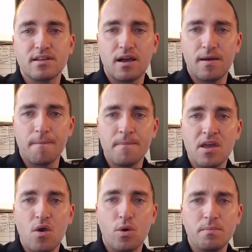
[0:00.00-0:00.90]

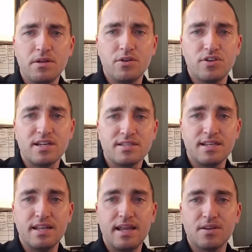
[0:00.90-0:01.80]
What I'm going to address
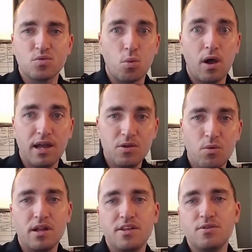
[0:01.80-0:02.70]
today is why you
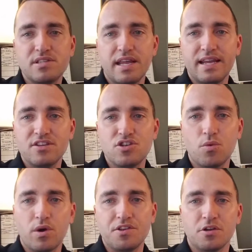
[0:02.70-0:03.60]
want to use an agent
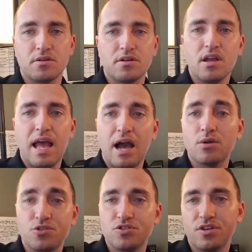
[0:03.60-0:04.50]
when you're out
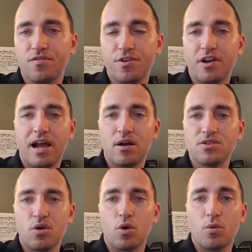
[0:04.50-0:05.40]
searching for your house
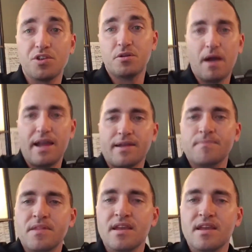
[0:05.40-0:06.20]
or when you're buying.